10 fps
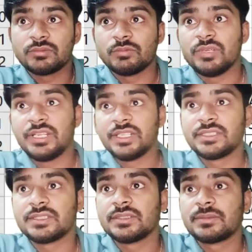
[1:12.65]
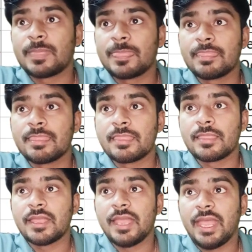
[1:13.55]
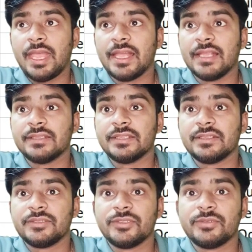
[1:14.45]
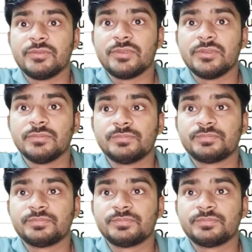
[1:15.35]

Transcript: woundings, and then here we go